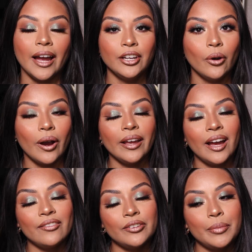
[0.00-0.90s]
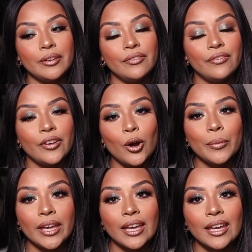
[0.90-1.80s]
I know I haven't been
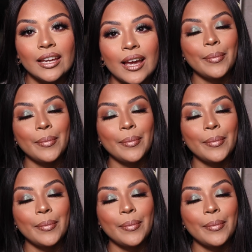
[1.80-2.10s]
filming,